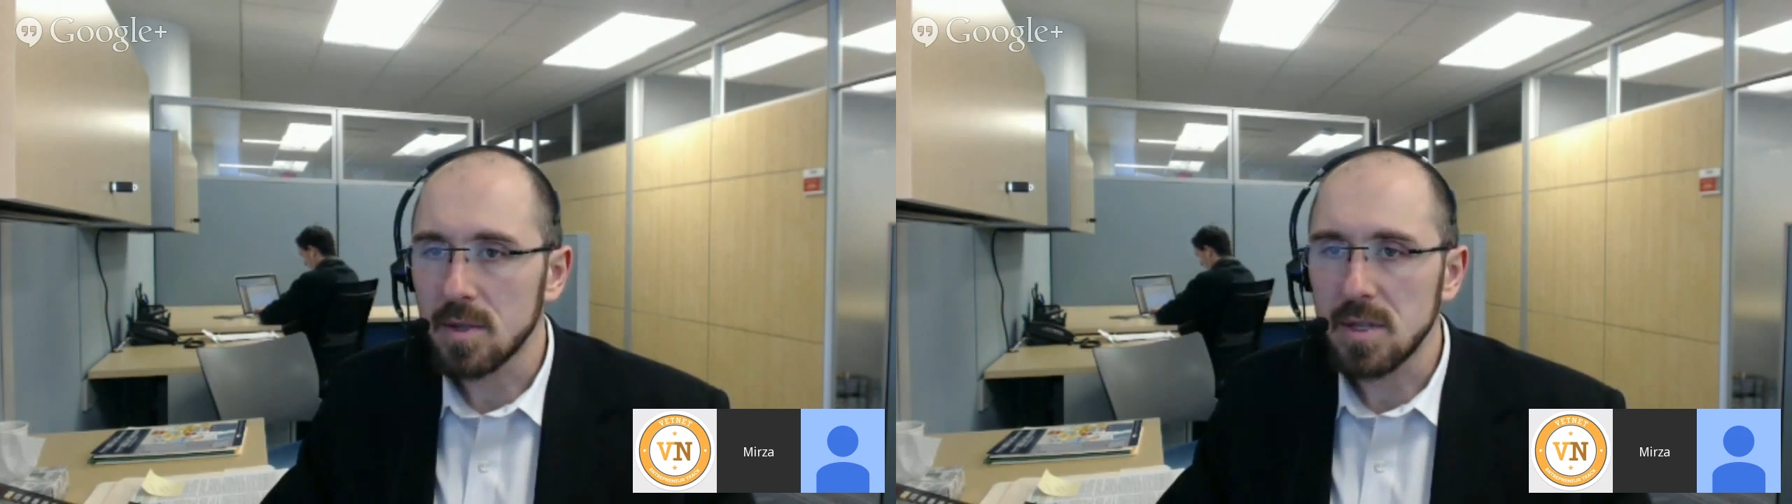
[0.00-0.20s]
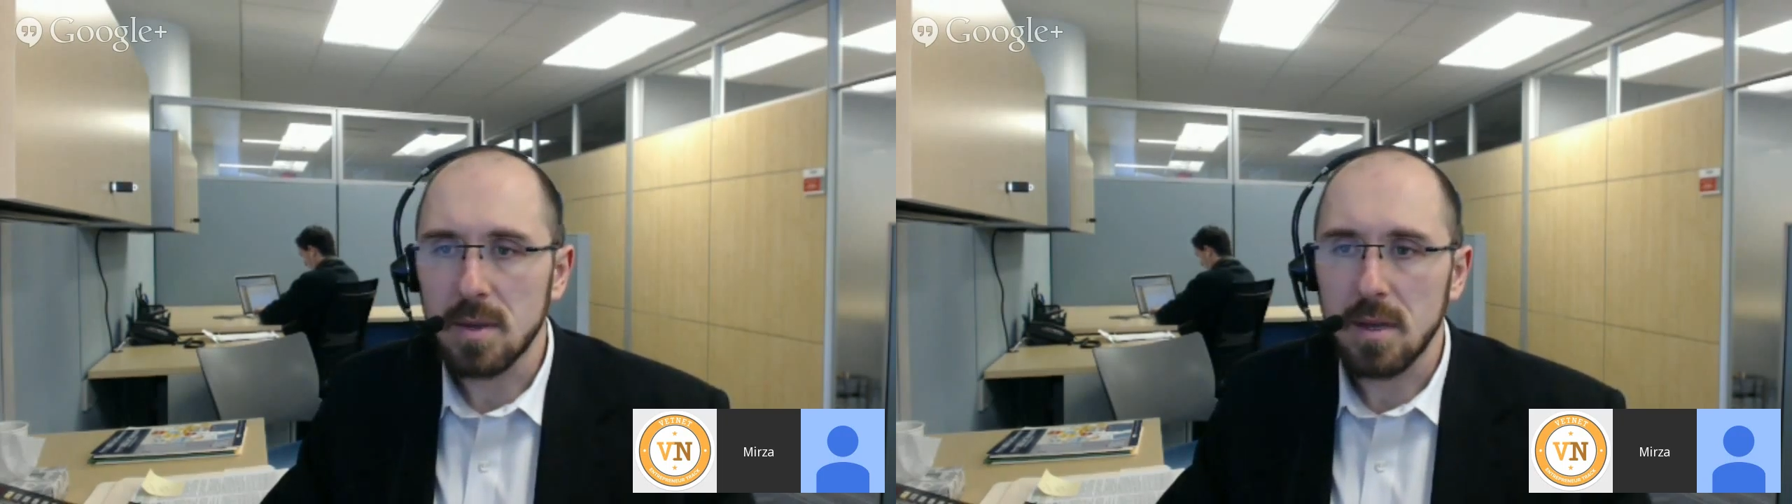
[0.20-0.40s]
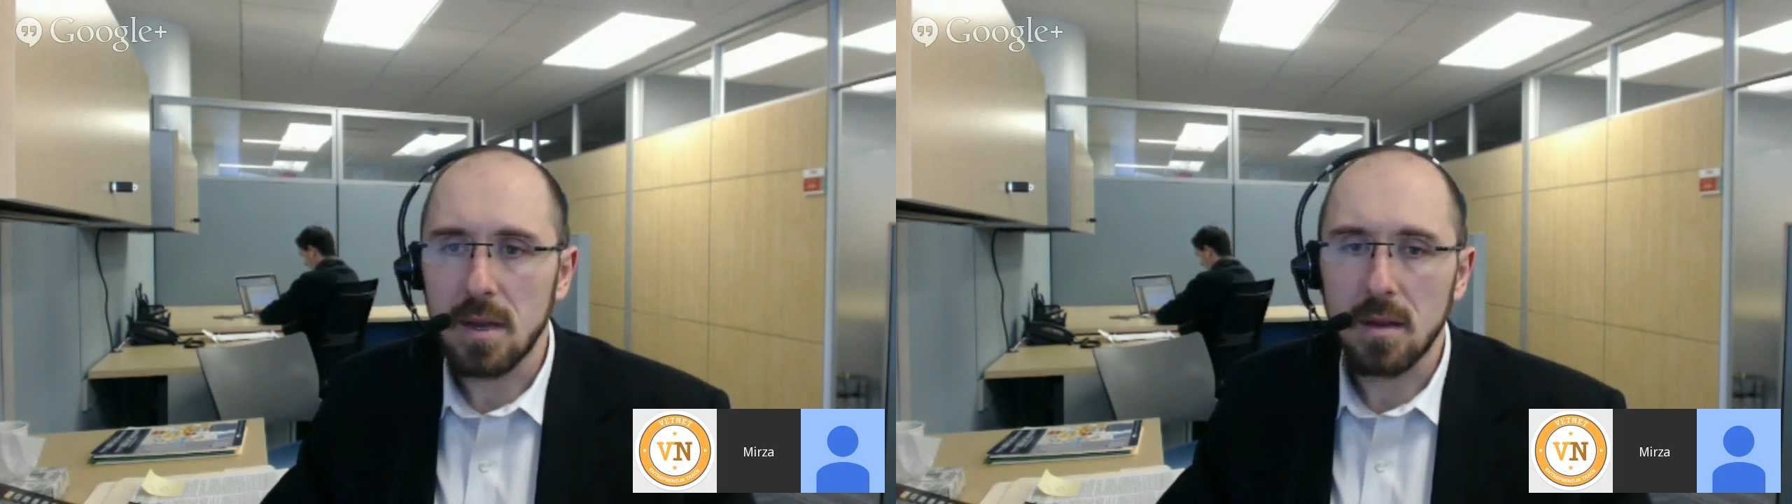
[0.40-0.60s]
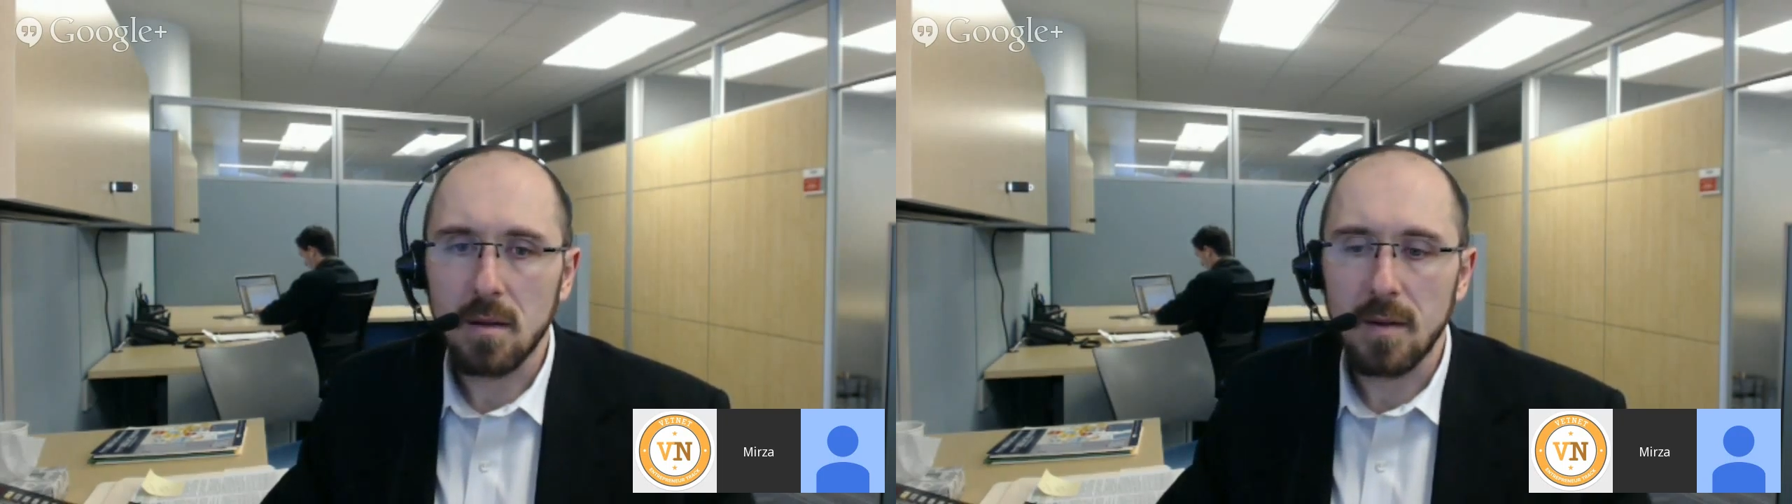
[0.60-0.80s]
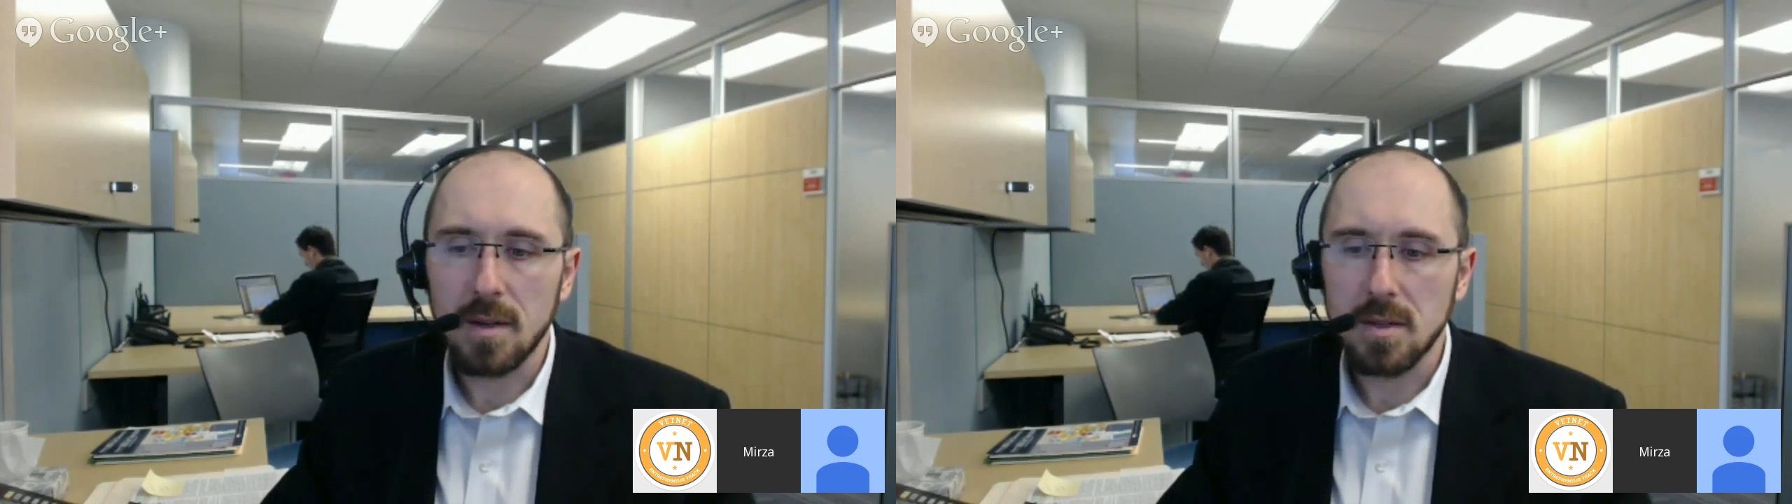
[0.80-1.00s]
Jim, are there any
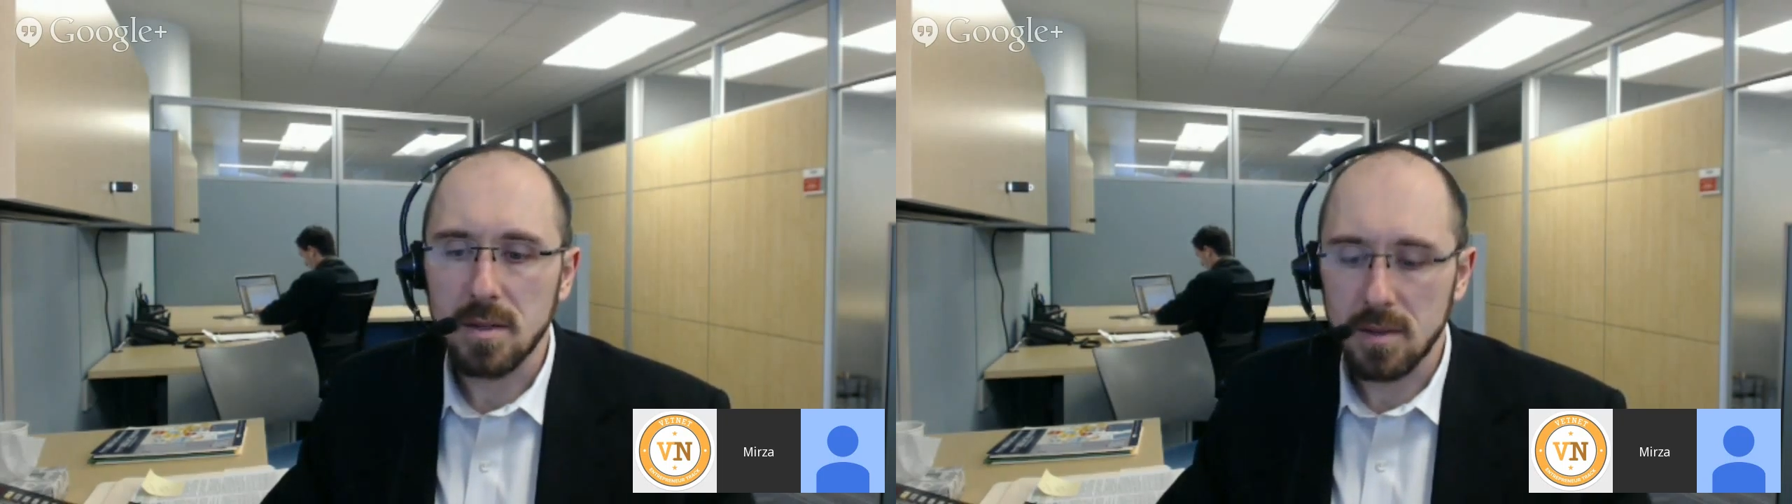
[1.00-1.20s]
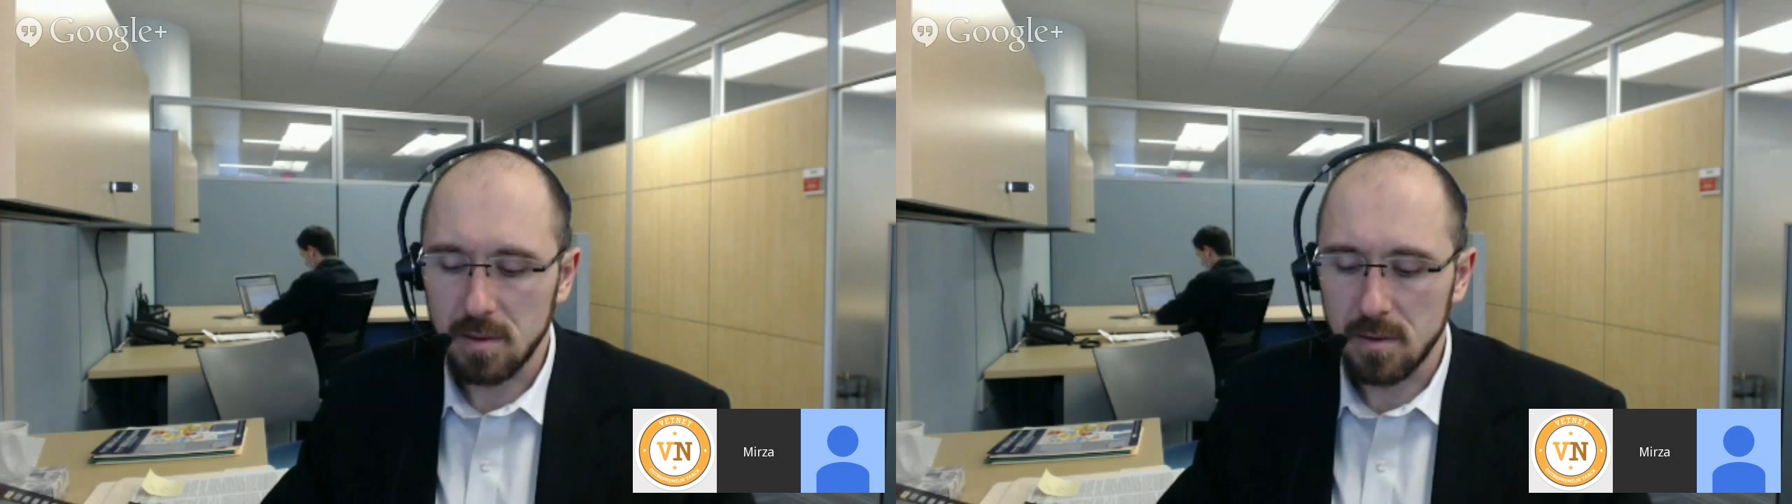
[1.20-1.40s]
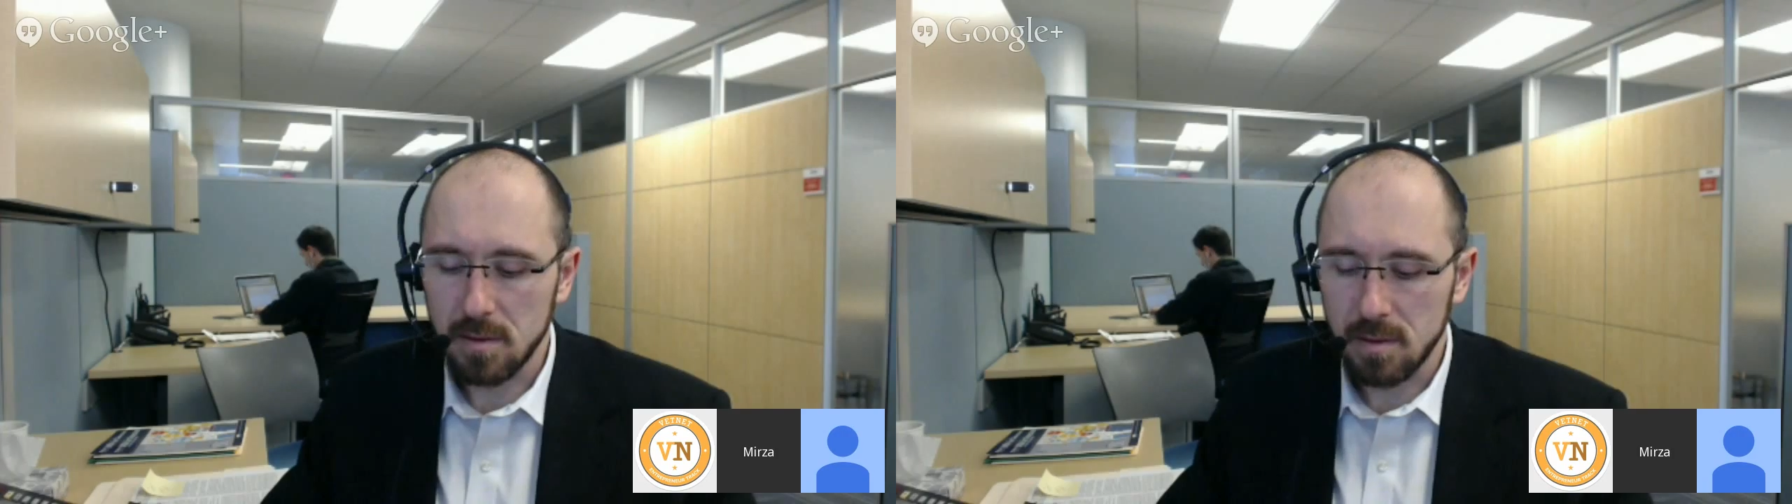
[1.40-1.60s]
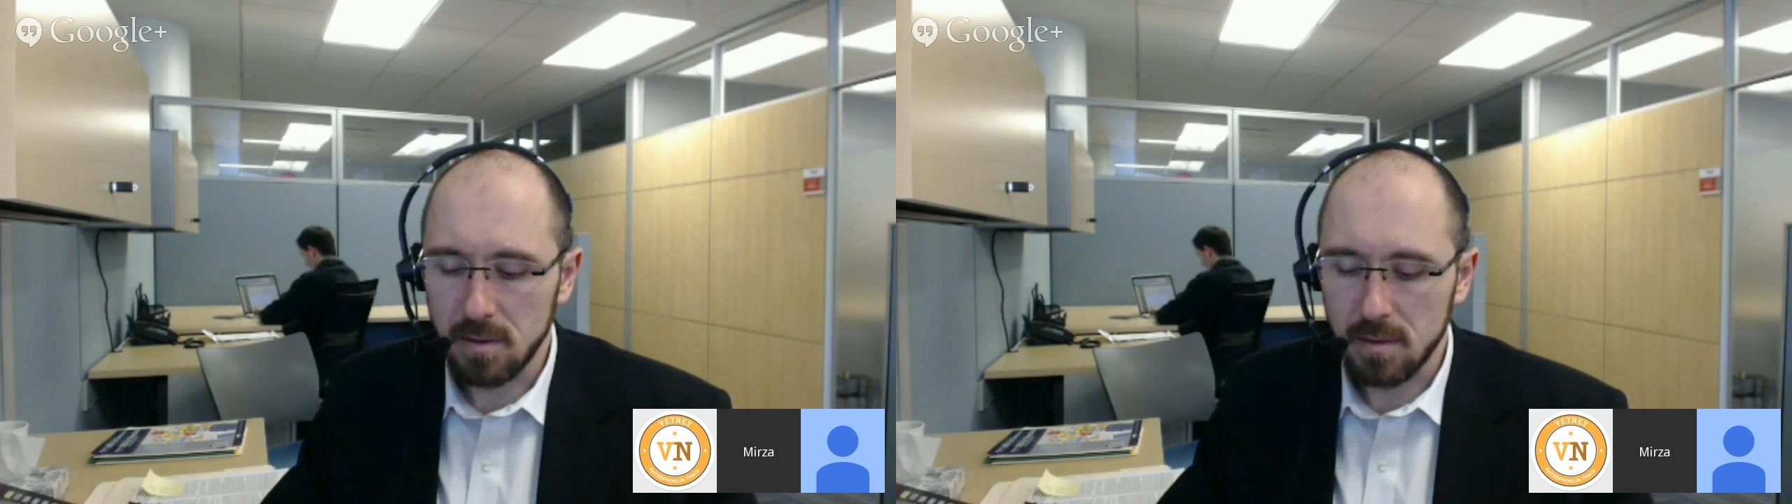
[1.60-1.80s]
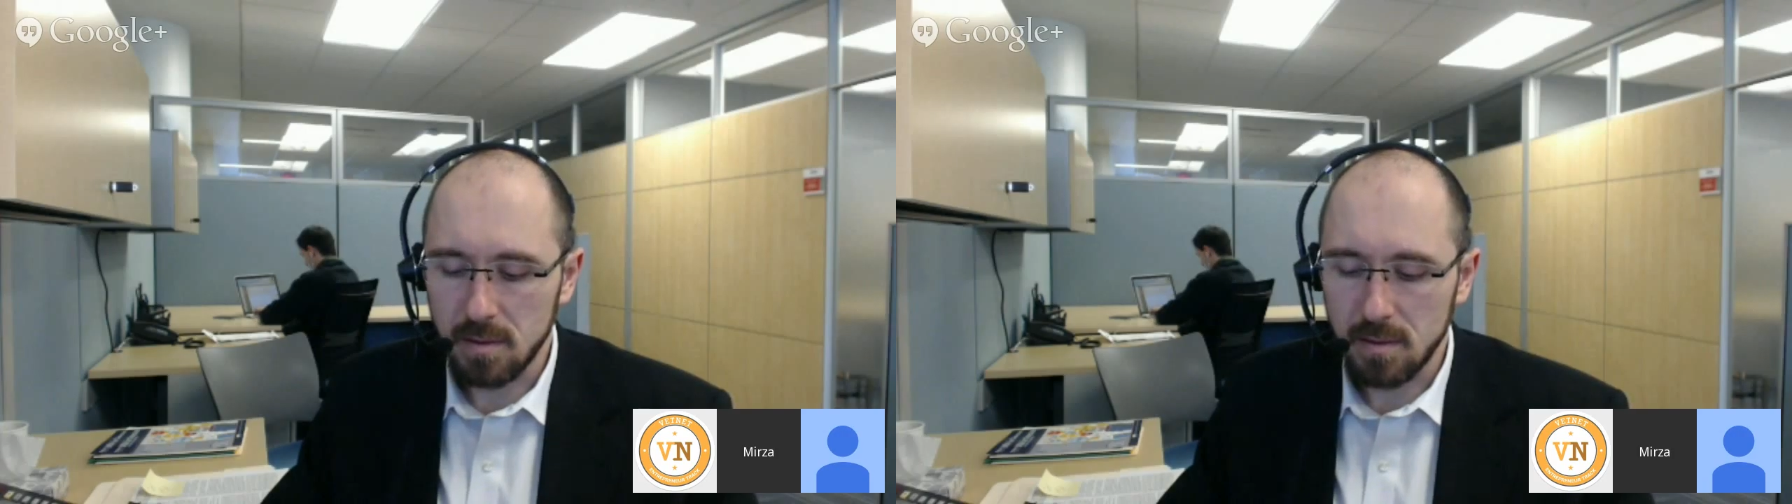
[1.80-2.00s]
other questions on
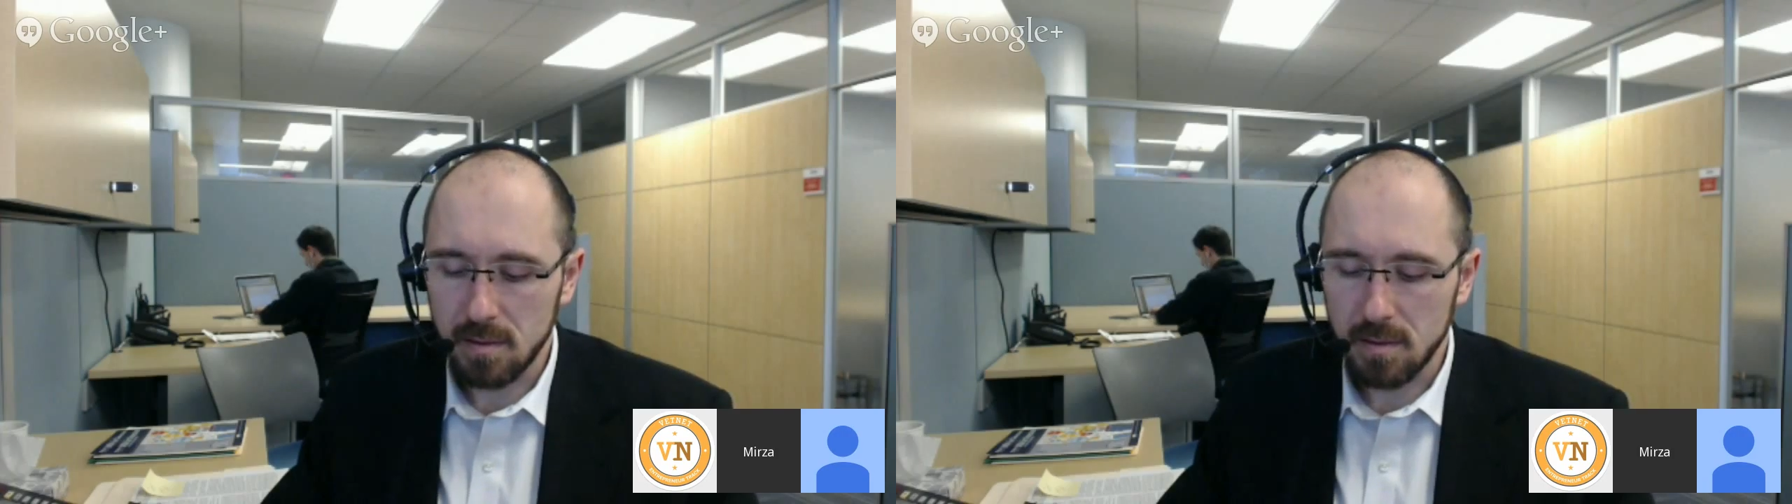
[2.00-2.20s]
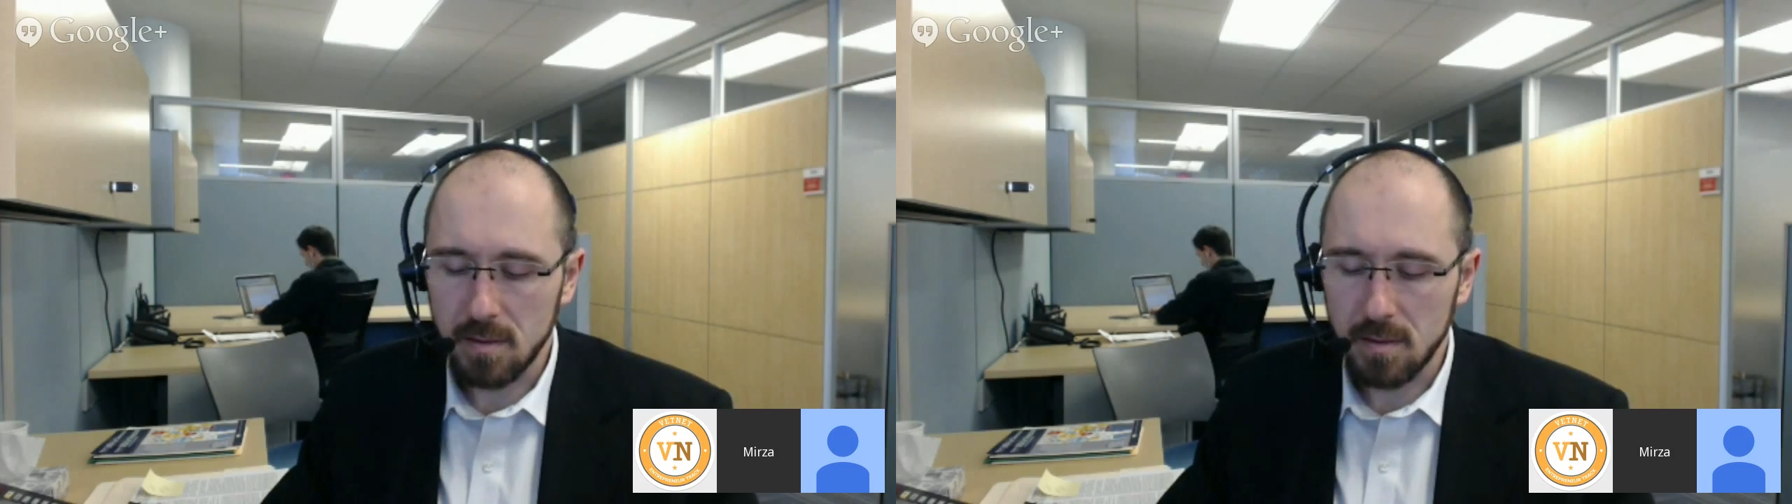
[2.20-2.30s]
the?